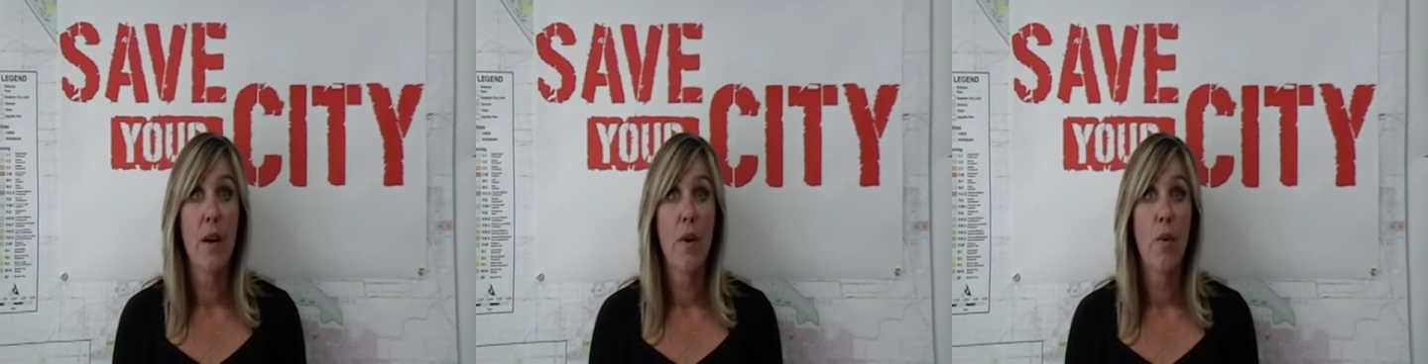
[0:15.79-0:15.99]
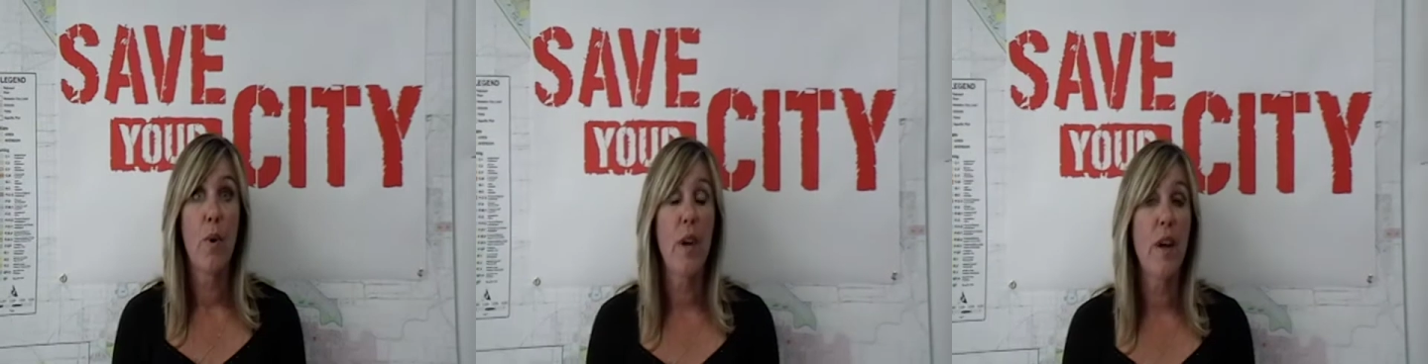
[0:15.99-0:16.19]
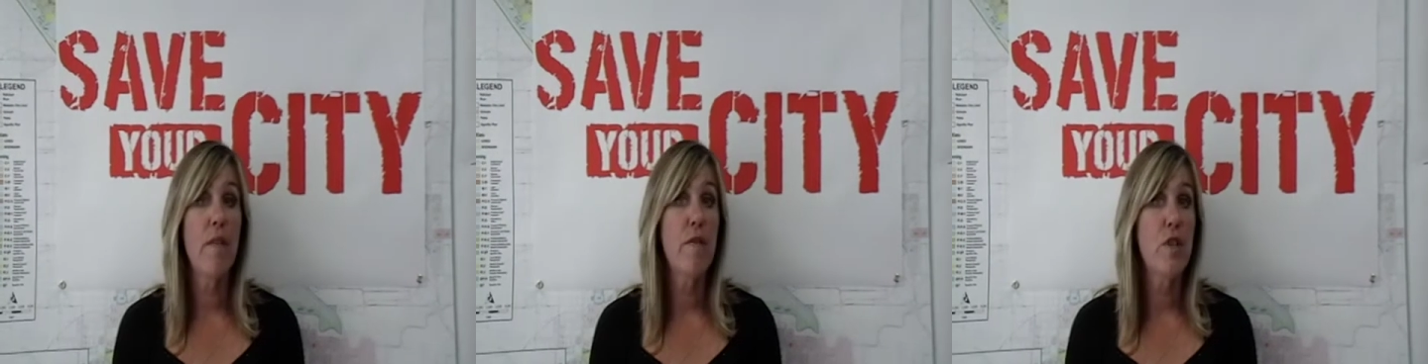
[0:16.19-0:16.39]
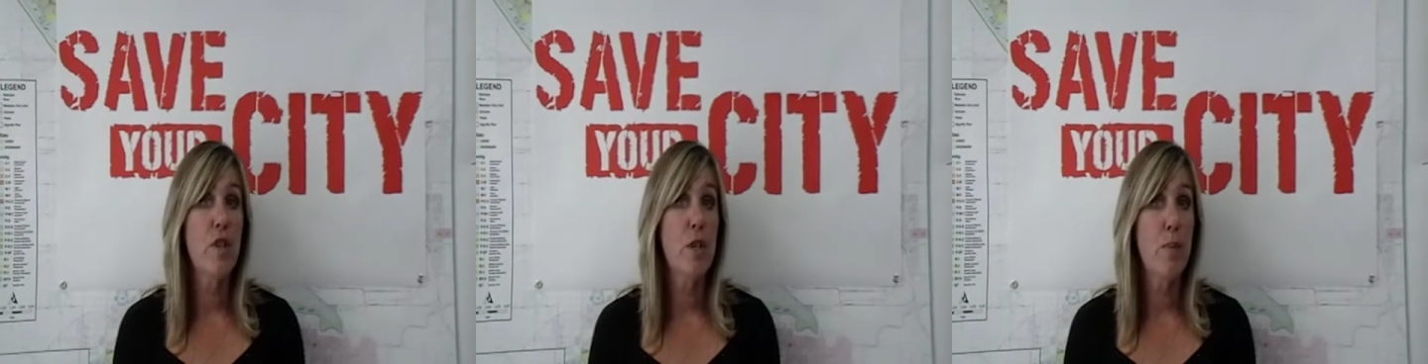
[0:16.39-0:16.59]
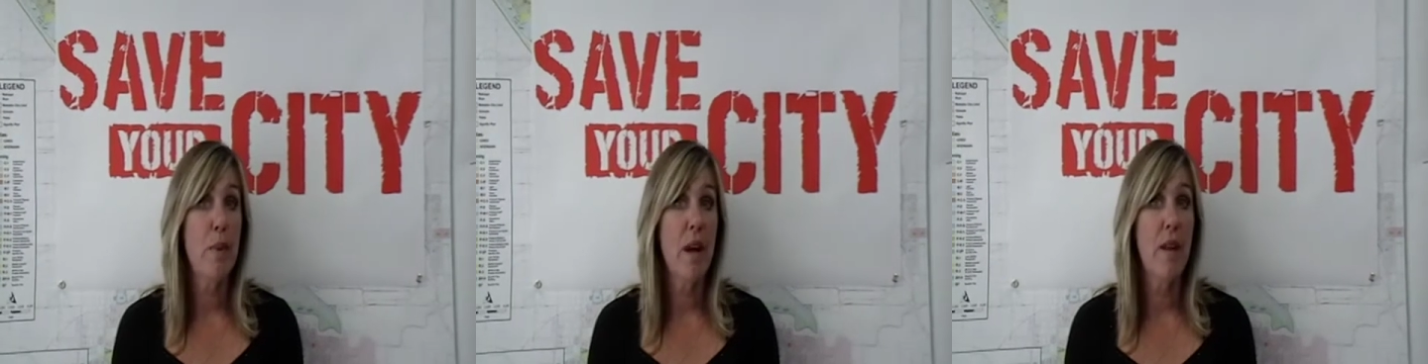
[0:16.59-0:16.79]
We have just
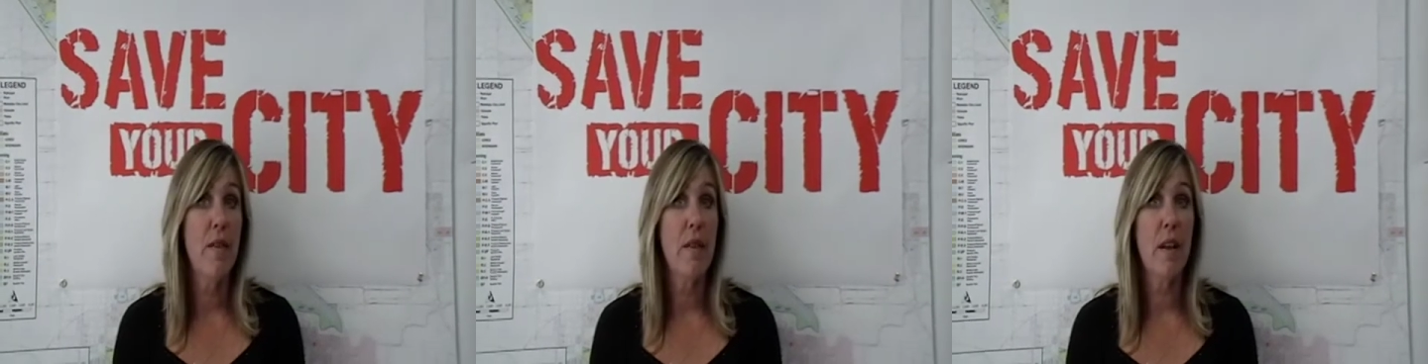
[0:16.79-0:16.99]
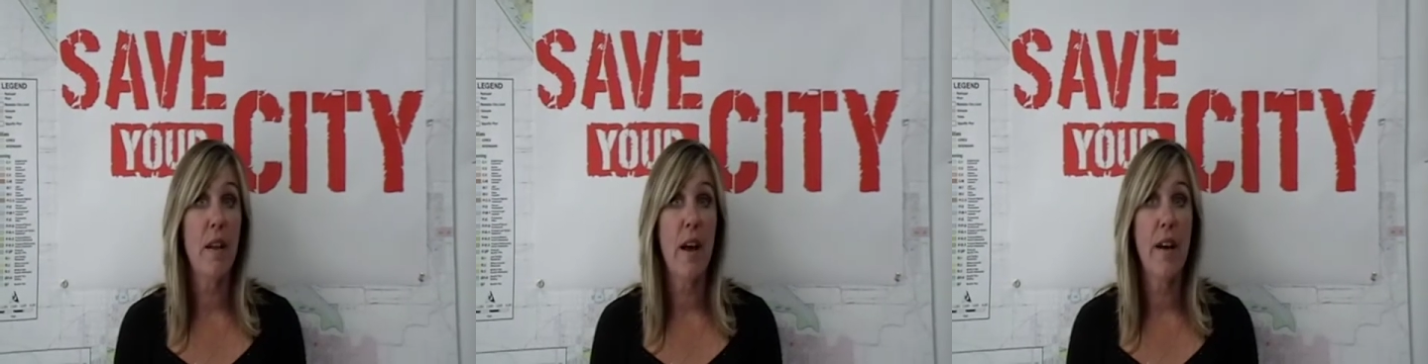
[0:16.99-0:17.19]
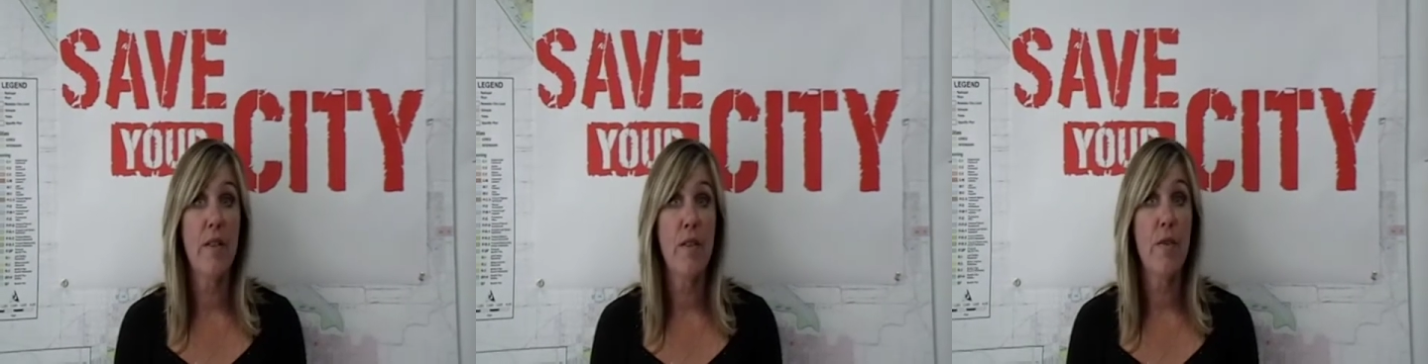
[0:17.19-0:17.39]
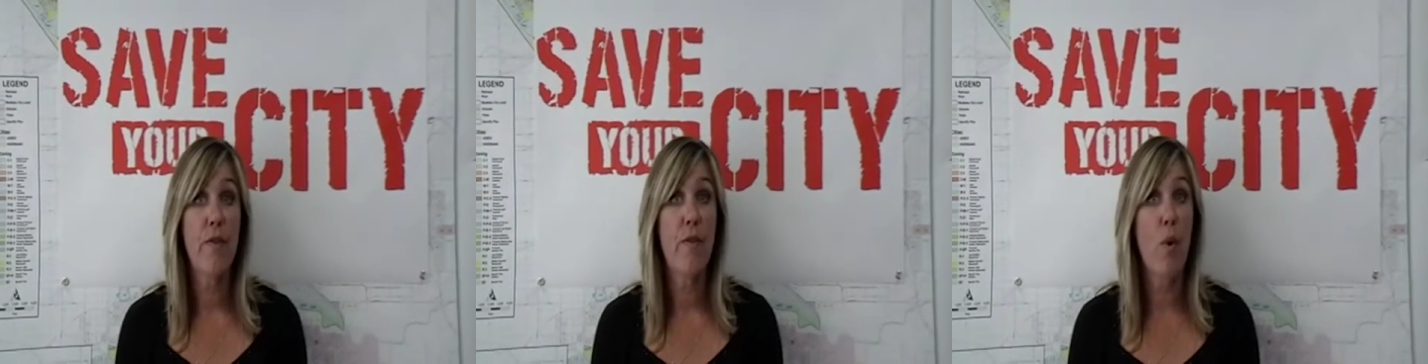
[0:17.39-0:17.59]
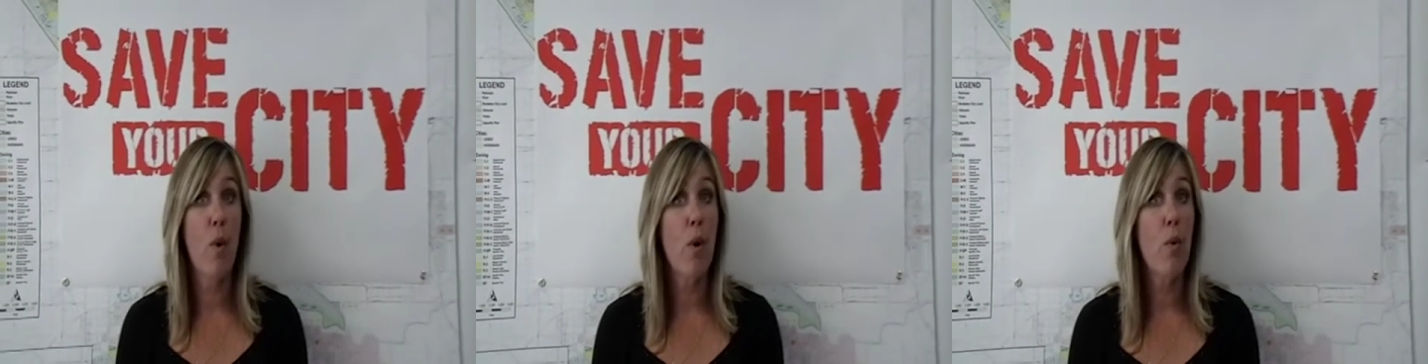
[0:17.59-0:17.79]
spent the last
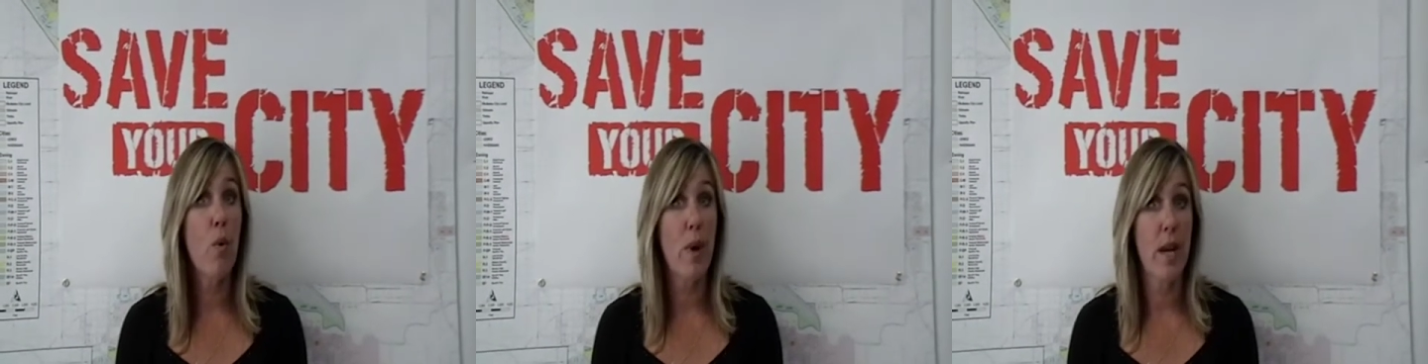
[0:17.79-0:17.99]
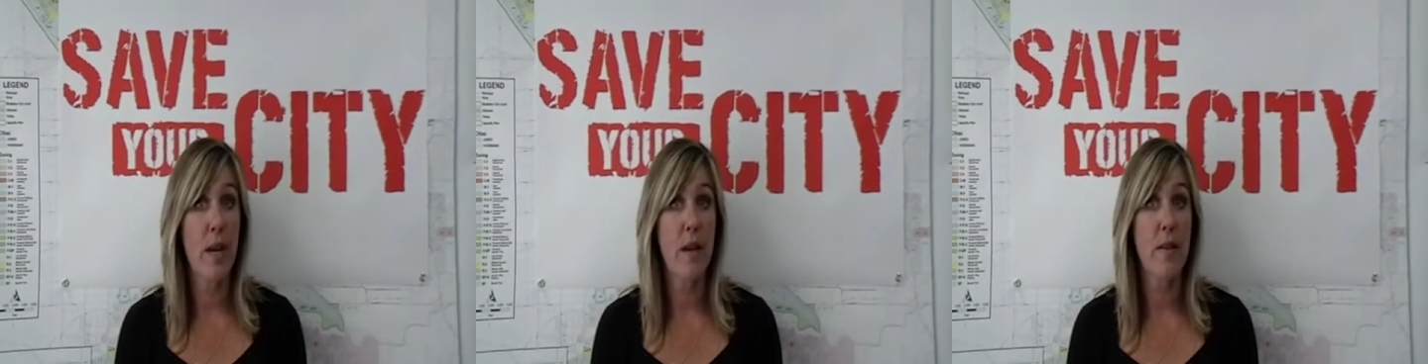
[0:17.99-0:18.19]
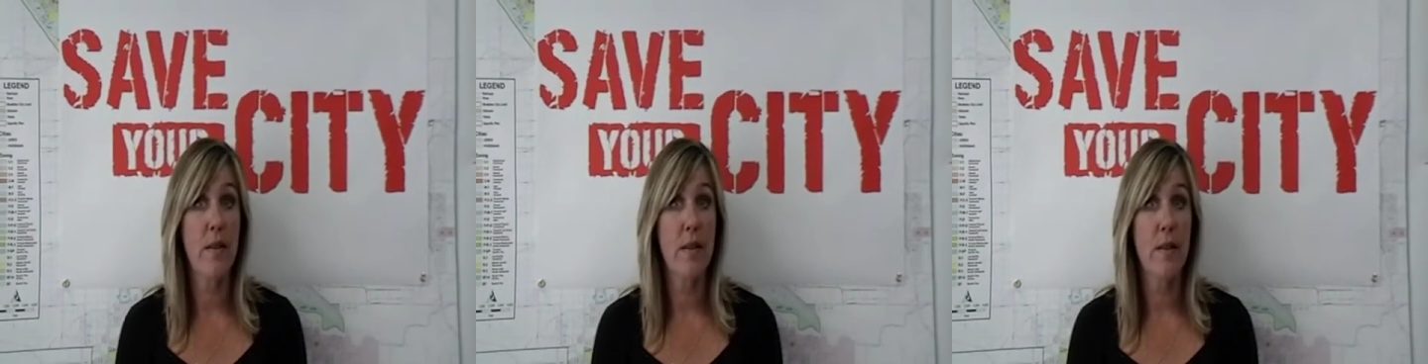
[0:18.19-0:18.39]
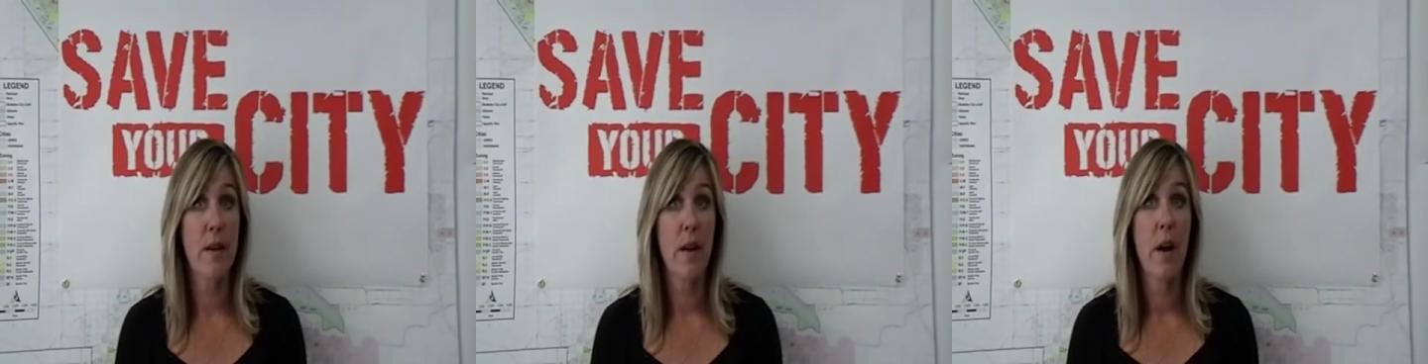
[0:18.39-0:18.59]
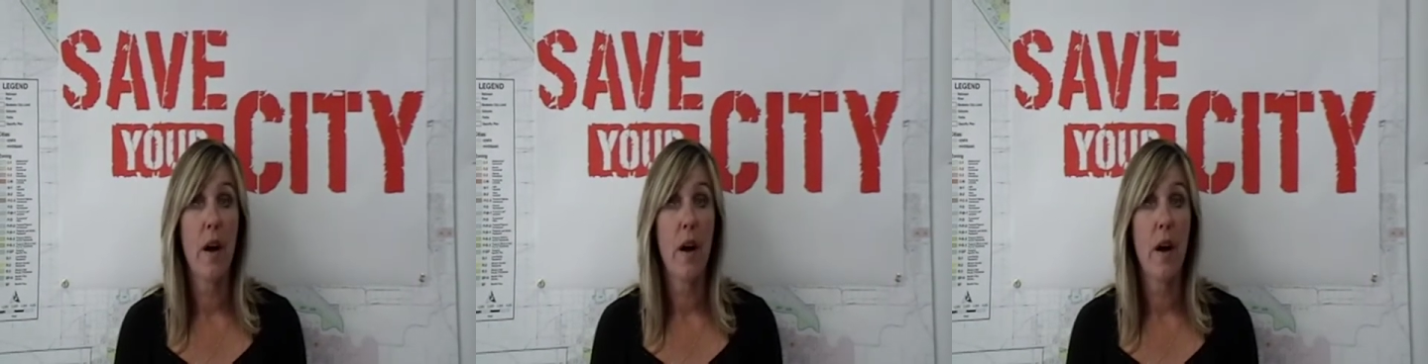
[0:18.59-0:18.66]
4 weeks